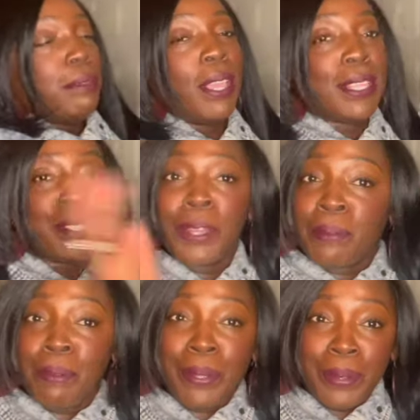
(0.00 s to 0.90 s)
You guys know
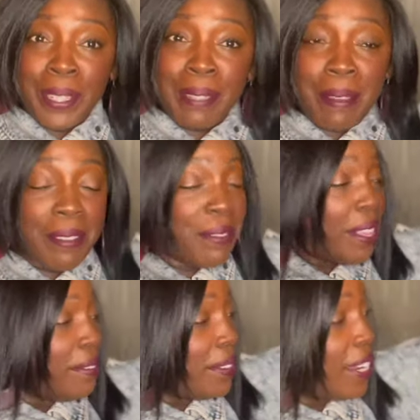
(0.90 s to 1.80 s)
blue is my
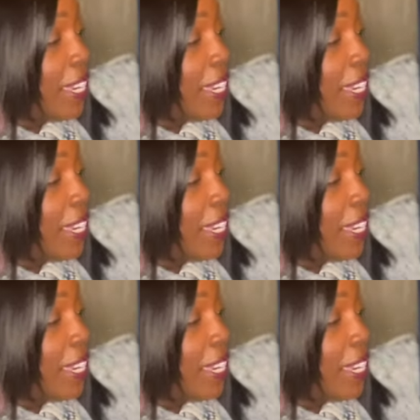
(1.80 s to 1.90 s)
favorite.